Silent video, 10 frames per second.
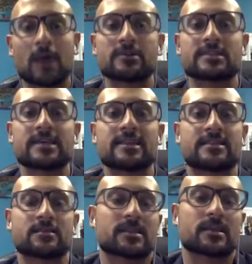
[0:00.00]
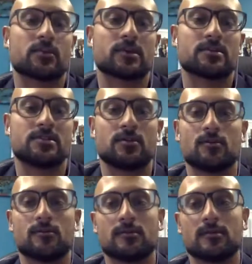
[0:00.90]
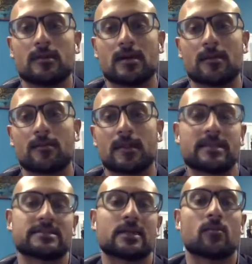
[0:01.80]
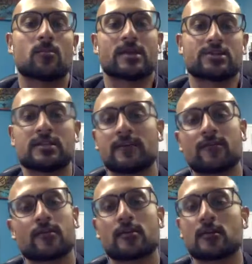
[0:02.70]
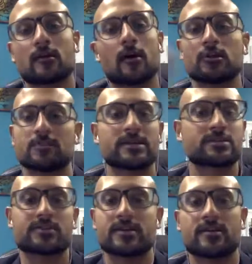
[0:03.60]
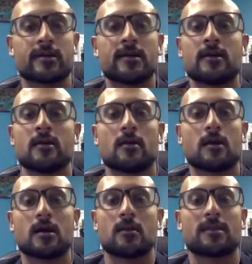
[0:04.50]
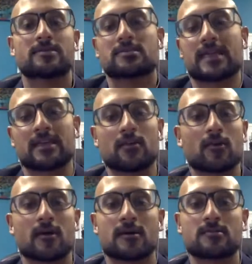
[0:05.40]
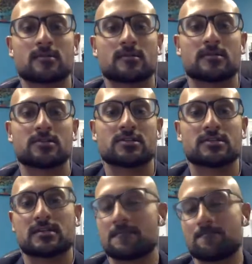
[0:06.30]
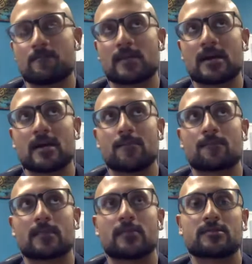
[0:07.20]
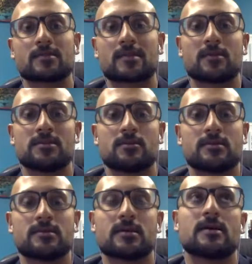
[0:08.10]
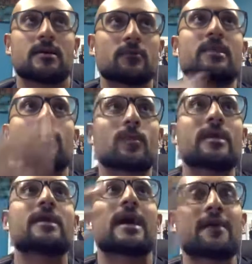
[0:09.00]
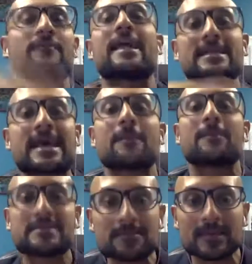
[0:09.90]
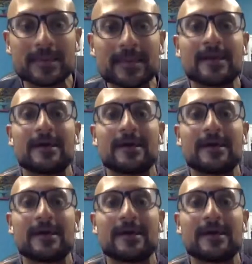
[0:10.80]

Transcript: would say that something that you can do in celebration, if you're a college administrator, is thank you cards, or just something that we do that has happened to me